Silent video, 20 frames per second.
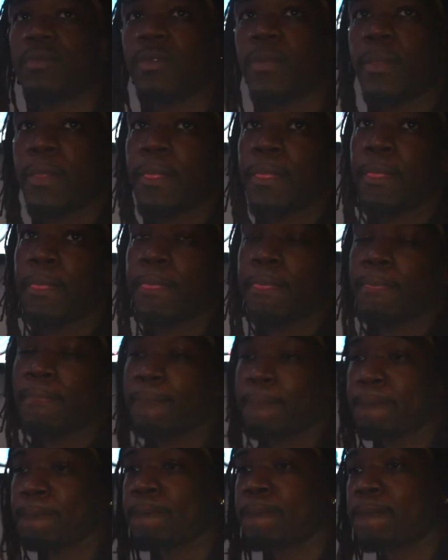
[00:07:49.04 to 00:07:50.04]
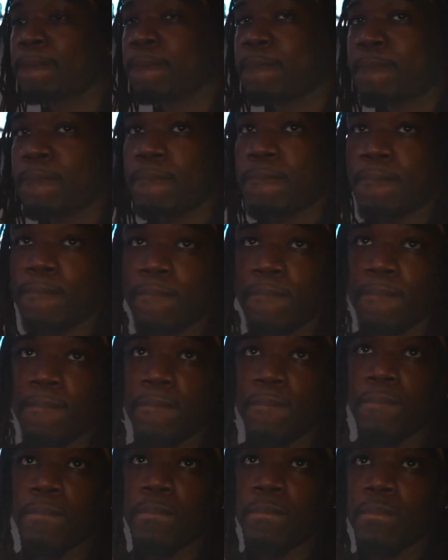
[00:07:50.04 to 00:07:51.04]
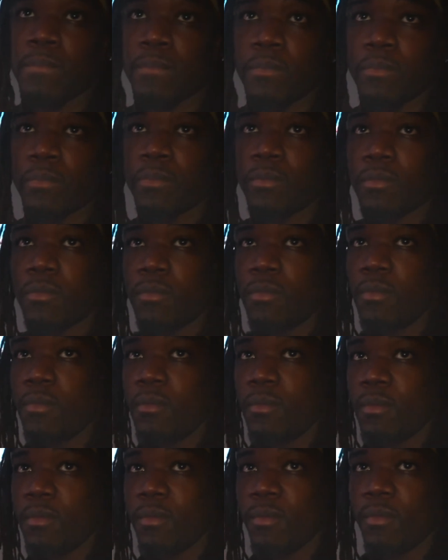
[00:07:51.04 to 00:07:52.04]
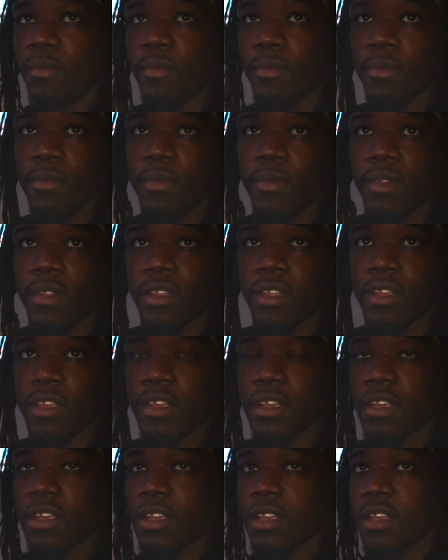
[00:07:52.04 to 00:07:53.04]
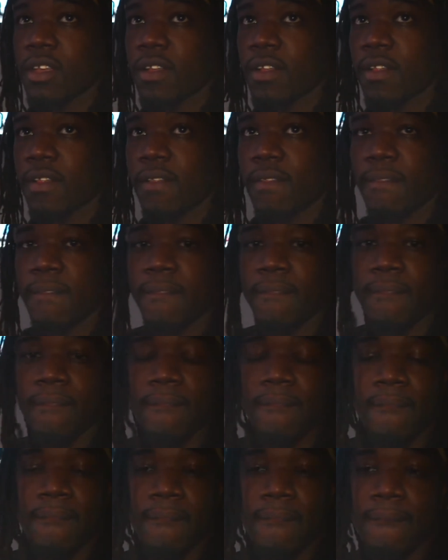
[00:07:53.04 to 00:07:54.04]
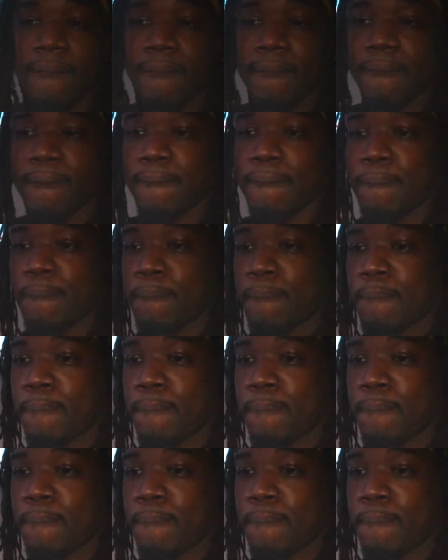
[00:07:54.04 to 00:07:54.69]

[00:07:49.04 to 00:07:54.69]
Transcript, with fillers: Facts. So, you know, in Chicago, we've been taking a lot of L's on the music scene.